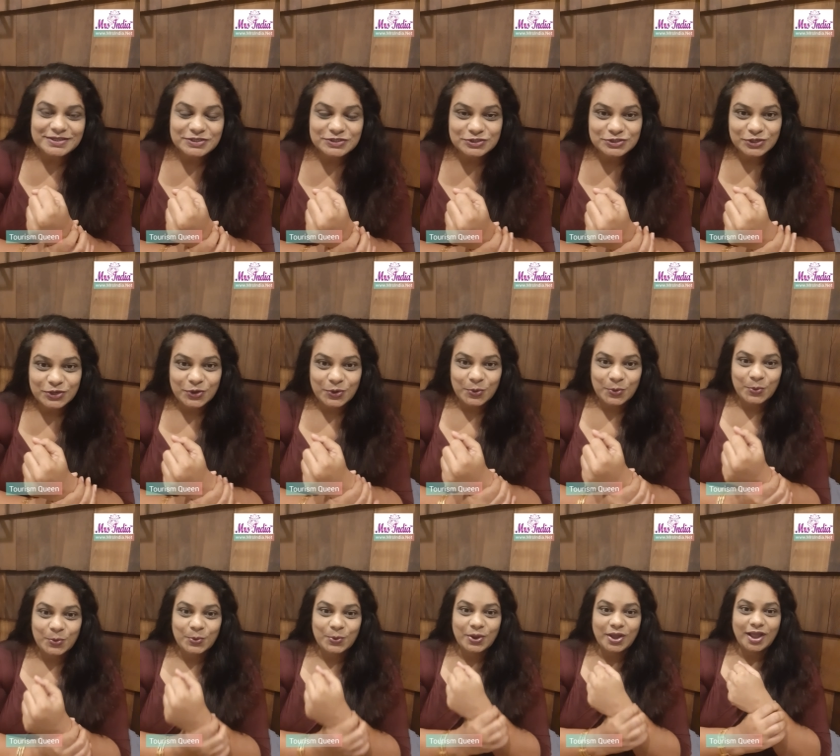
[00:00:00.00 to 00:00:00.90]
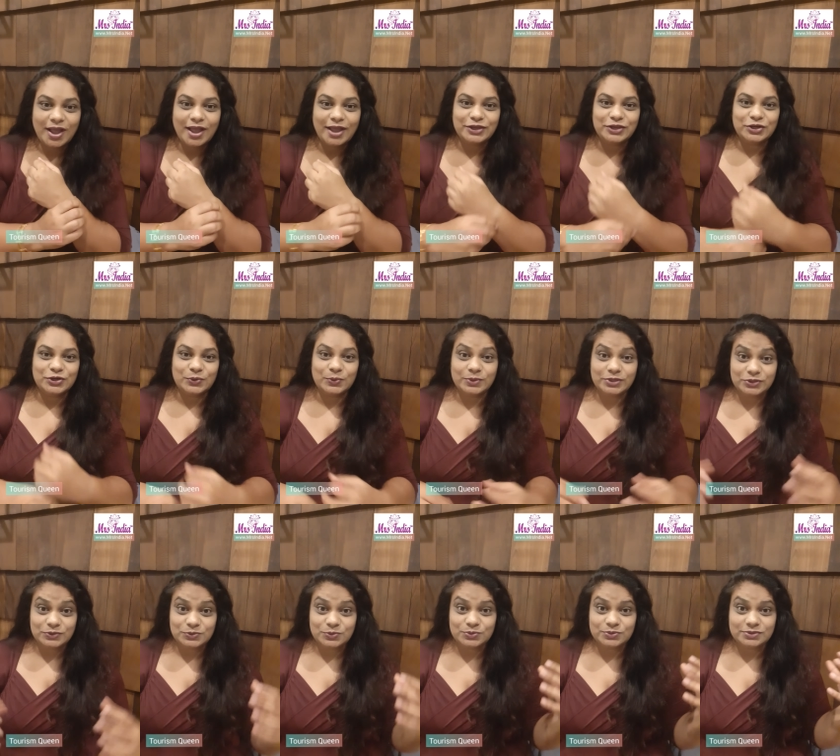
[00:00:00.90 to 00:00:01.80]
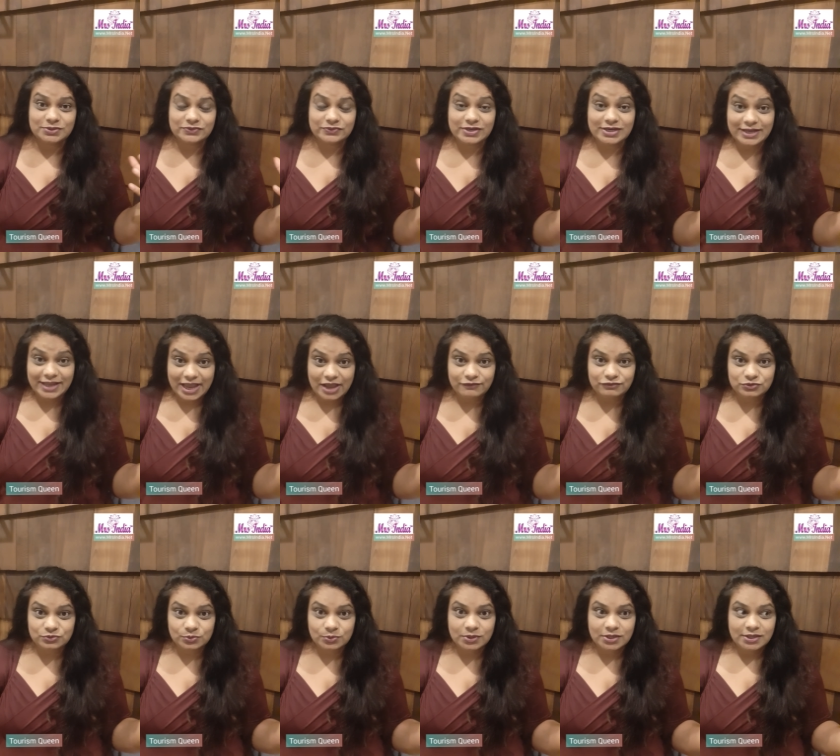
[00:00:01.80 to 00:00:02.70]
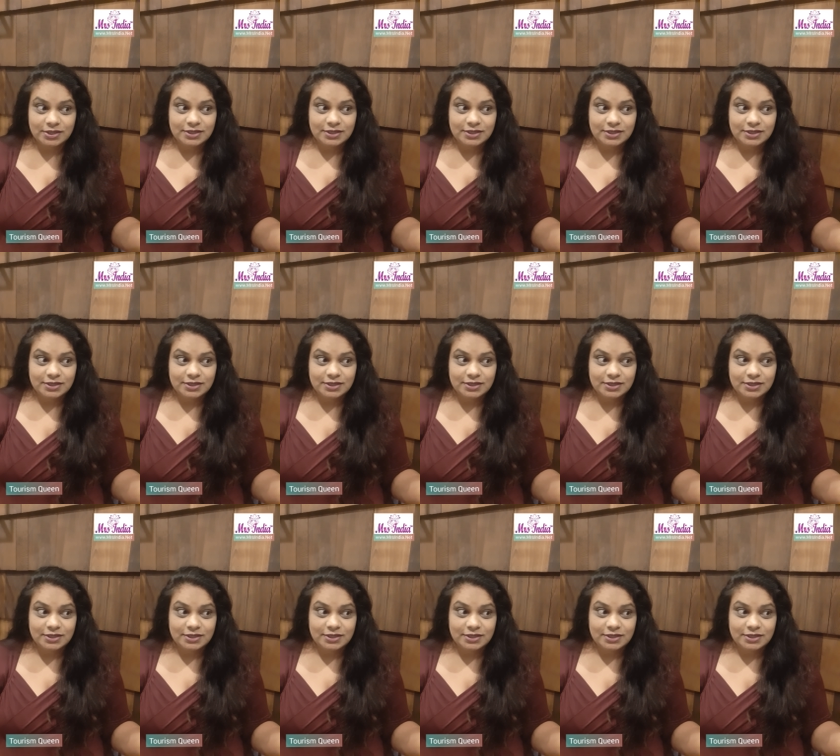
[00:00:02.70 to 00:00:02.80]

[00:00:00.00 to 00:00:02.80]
So, you know, you don't really have to